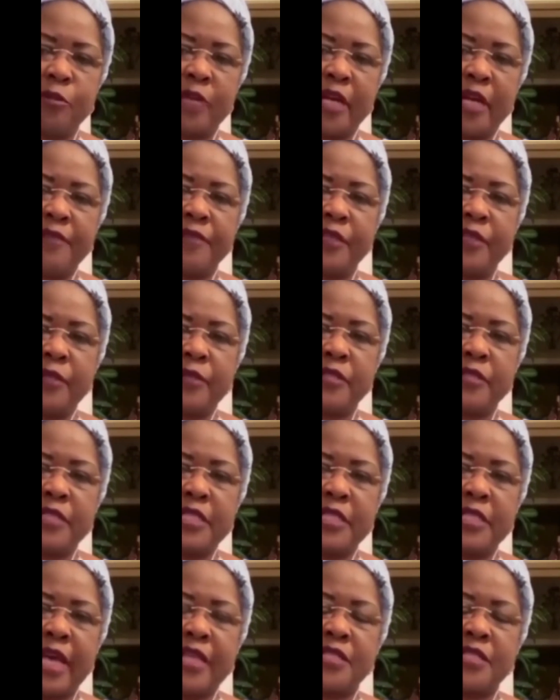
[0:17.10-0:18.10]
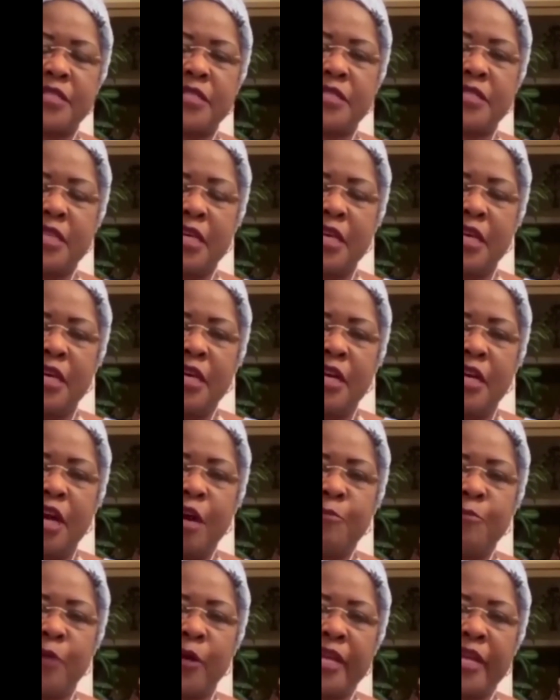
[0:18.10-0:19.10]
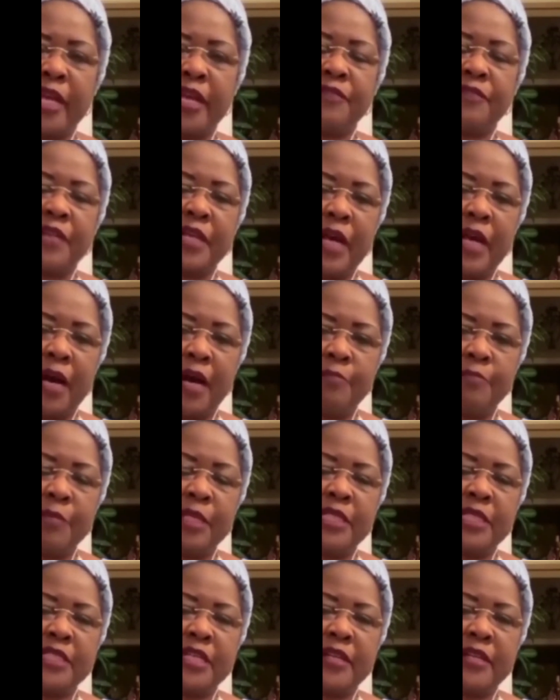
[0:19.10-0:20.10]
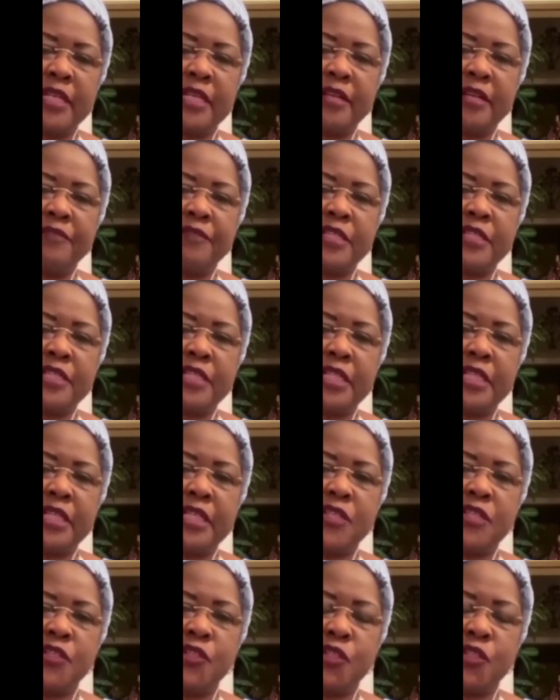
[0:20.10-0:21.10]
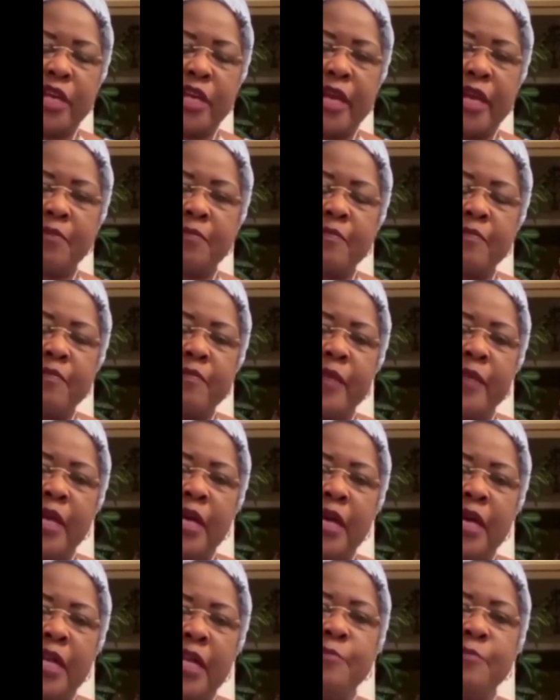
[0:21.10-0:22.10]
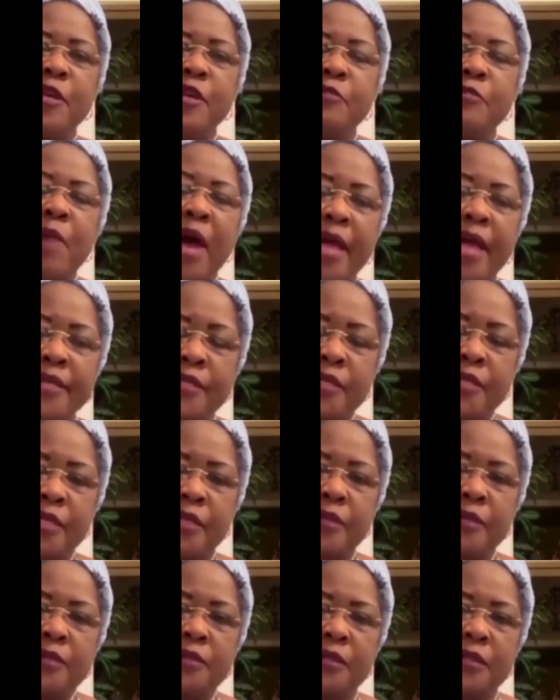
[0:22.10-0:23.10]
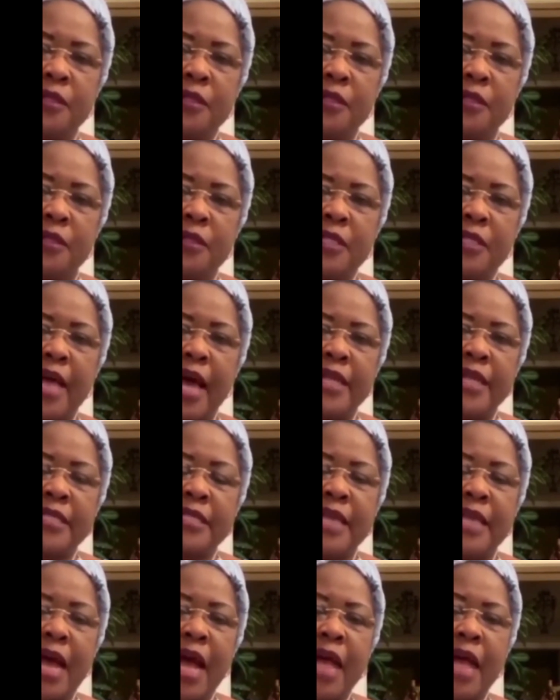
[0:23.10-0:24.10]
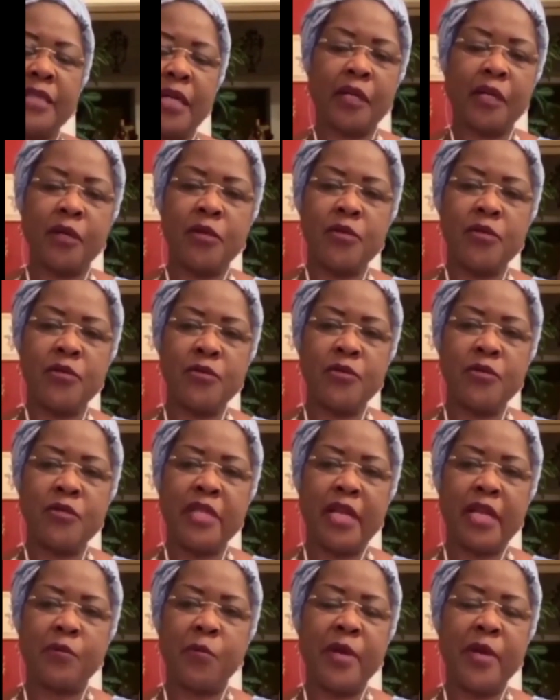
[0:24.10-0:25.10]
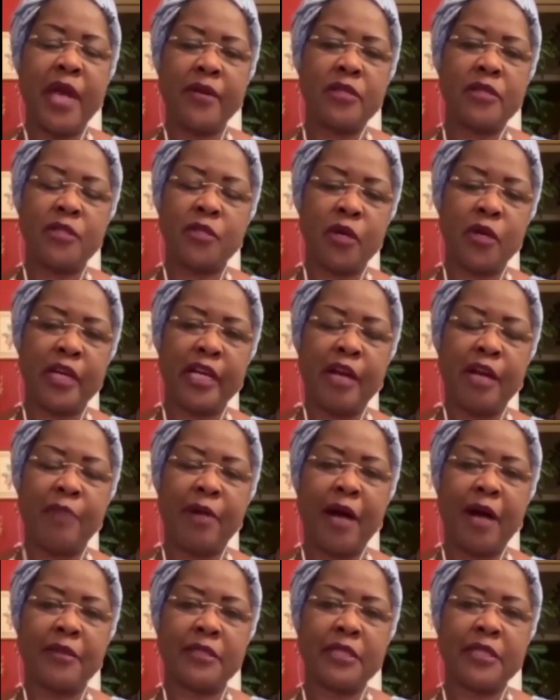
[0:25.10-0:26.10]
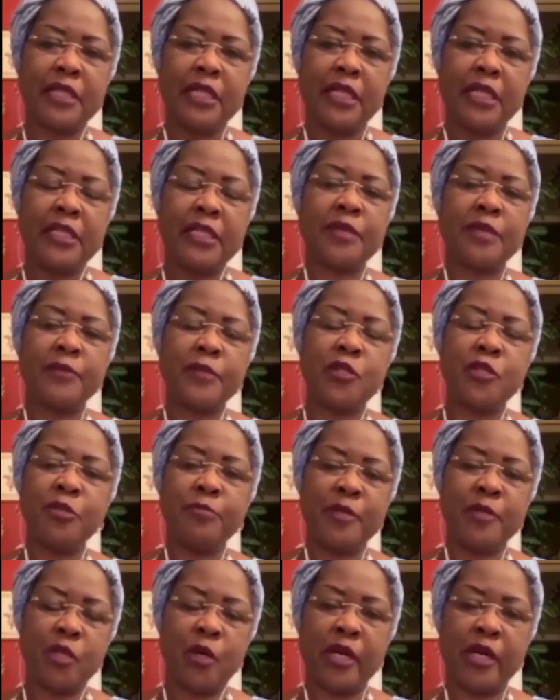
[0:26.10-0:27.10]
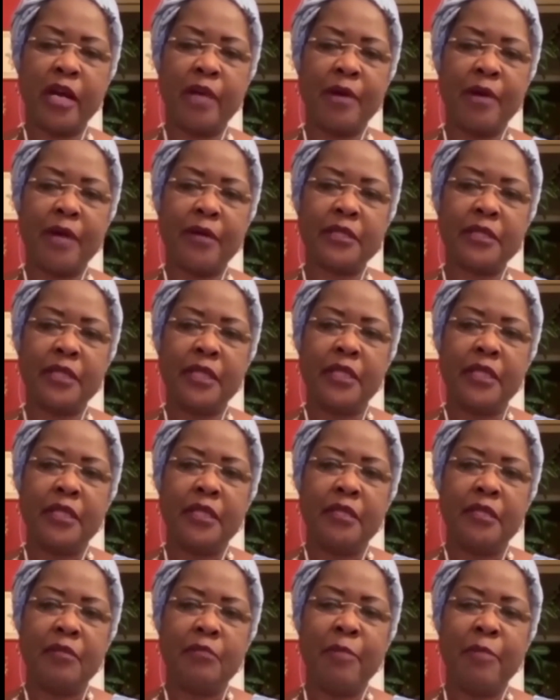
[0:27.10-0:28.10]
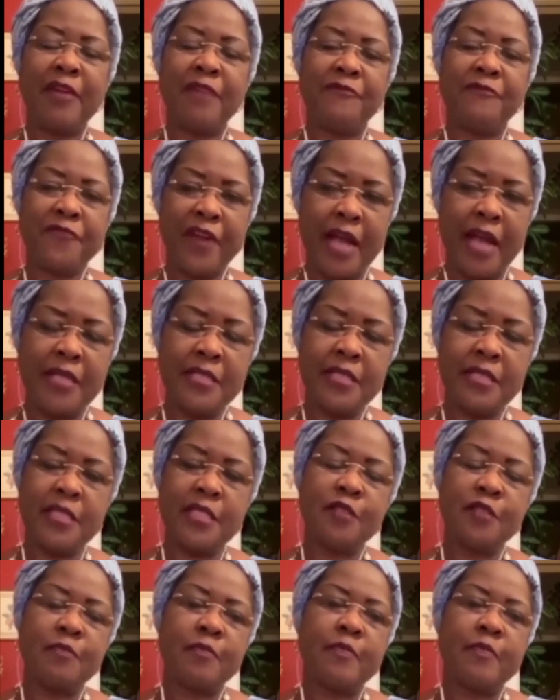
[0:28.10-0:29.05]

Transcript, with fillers: having those discussions about having a uh, military intervention in Niger. Let me remind you that there are other coups that we are not talking about that we should be talking about. By France